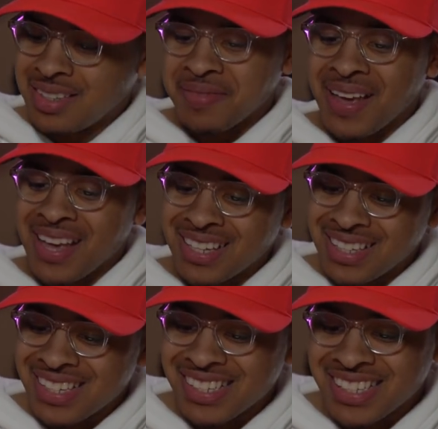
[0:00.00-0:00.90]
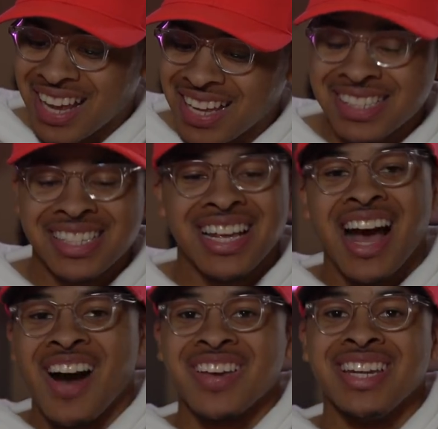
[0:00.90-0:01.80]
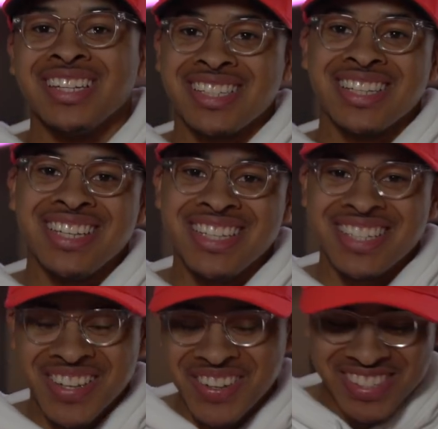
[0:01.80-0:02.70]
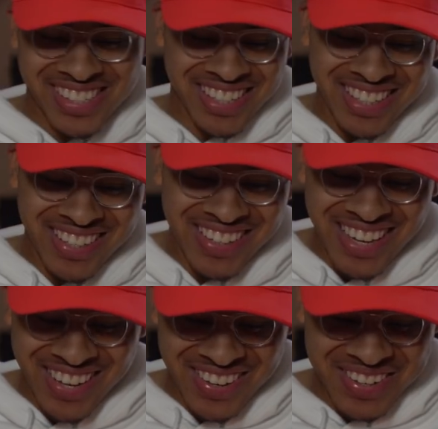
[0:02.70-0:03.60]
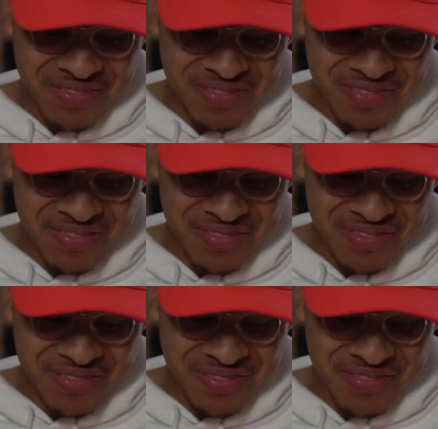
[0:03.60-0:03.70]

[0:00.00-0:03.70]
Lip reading: Man, this is nice. I'll get into the details a little later,